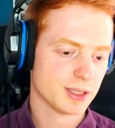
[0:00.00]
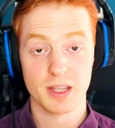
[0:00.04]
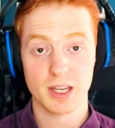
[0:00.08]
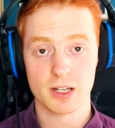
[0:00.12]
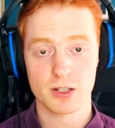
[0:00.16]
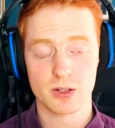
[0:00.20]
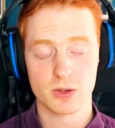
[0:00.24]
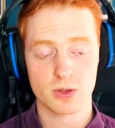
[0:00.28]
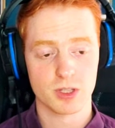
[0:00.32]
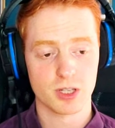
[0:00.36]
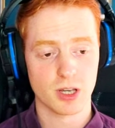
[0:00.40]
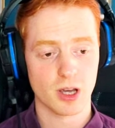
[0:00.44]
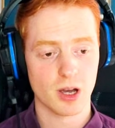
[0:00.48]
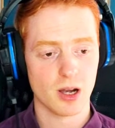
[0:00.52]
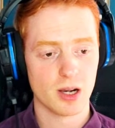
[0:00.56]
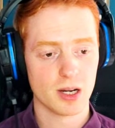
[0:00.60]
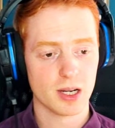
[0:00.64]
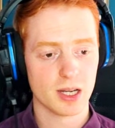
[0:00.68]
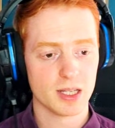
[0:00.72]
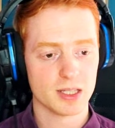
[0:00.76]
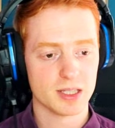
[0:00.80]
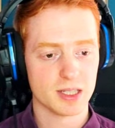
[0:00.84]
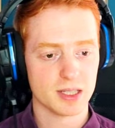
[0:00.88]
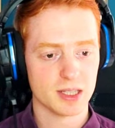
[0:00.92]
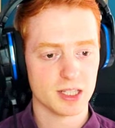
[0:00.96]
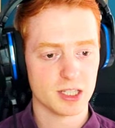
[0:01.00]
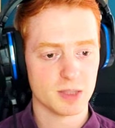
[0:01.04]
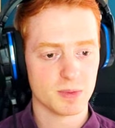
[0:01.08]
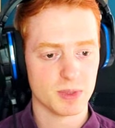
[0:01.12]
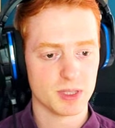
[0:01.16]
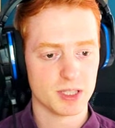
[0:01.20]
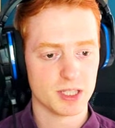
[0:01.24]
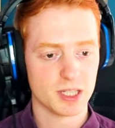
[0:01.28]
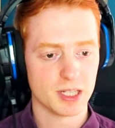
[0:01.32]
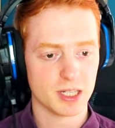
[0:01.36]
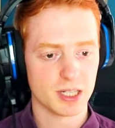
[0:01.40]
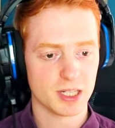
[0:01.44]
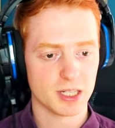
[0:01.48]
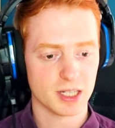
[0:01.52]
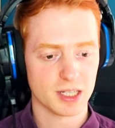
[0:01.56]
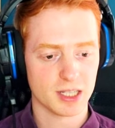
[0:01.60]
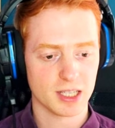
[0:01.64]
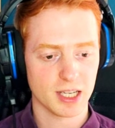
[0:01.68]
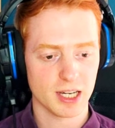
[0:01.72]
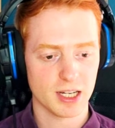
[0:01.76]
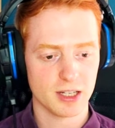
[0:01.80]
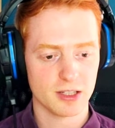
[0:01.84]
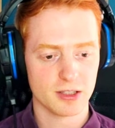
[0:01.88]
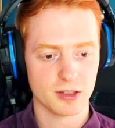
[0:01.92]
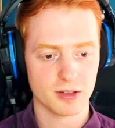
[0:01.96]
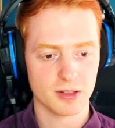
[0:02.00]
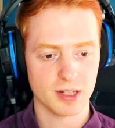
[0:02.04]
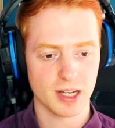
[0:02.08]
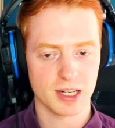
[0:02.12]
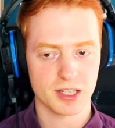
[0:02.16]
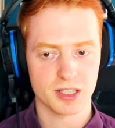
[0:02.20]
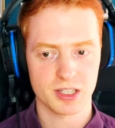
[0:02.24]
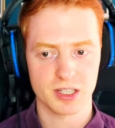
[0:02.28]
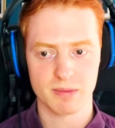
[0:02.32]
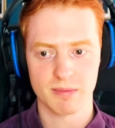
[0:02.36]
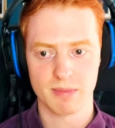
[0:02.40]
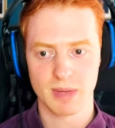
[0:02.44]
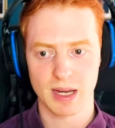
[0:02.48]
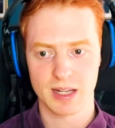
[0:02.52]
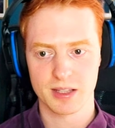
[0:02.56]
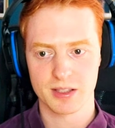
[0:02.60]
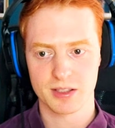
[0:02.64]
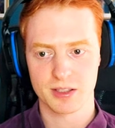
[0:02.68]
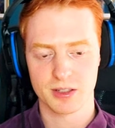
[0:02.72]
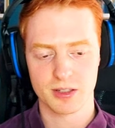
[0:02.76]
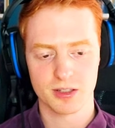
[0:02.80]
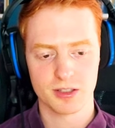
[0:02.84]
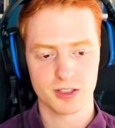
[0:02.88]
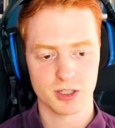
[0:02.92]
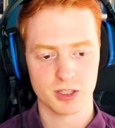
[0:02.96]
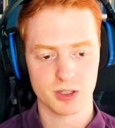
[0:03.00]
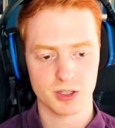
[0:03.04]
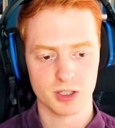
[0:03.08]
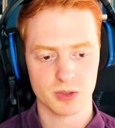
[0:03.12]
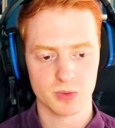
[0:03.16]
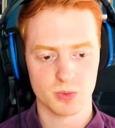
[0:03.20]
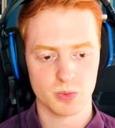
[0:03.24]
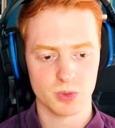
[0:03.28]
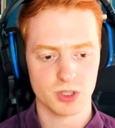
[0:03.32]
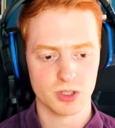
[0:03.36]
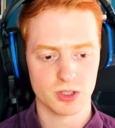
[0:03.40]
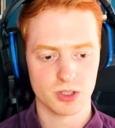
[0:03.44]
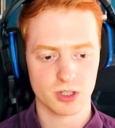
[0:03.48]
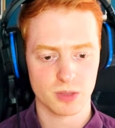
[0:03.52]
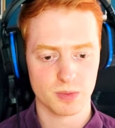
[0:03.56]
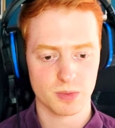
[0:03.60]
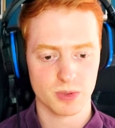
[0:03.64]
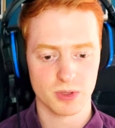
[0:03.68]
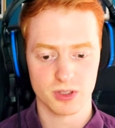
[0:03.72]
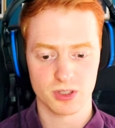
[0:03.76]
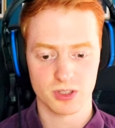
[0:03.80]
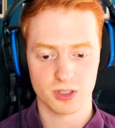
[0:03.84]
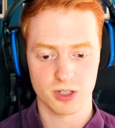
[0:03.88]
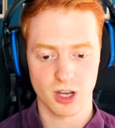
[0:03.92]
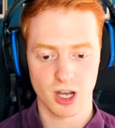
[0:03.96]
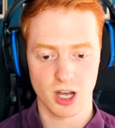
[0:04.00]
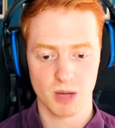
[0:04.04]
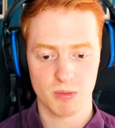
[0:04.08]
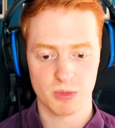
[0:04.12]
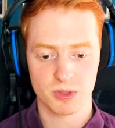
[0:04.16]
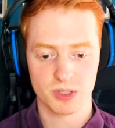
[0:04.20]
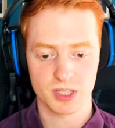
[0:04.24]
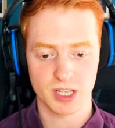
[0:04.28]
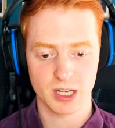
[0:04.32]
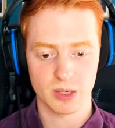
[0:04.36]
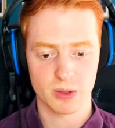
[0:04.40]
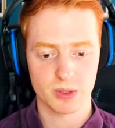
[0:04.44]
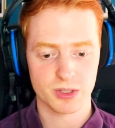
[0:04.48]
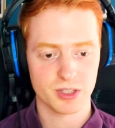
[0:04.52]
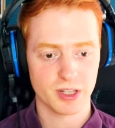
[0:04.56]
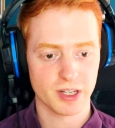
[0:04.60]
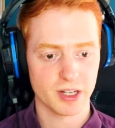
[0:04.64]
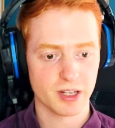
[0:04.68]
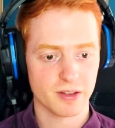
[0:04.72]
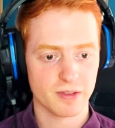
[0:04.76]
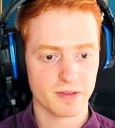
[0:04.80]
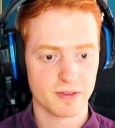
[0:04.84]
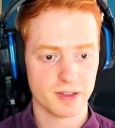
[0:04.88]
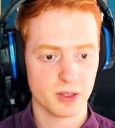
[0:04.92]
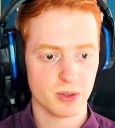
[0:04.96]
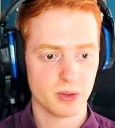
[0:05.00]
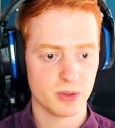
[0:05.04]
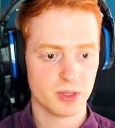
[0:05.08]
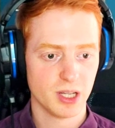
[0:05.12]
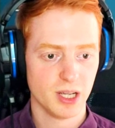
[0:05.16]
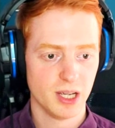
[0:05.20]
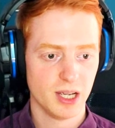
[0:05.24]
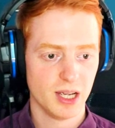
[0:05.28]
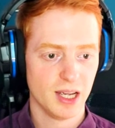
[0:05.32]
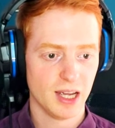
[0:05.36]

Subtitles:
The actual targets in this particular case don't actually matter, so we're just going to put Scum onto our side of the field